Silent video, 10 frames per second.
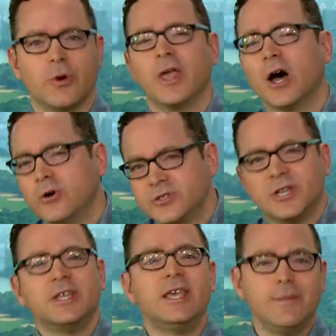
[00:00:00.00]
Yahoo is an
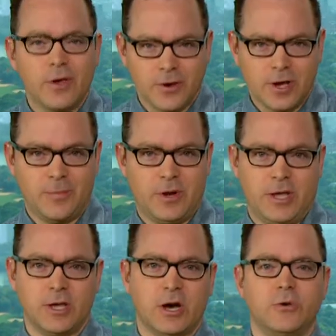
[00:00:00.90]
email company.
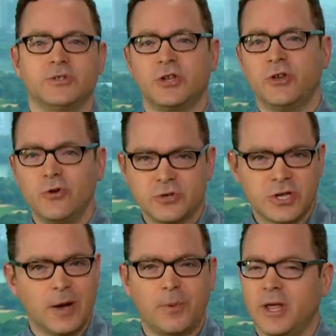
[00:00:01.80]
Yahoo is a news
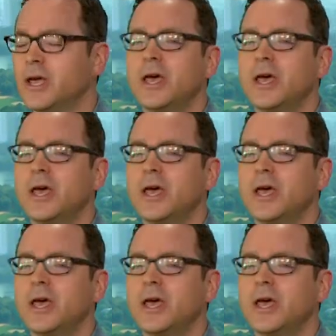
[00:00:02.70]
company.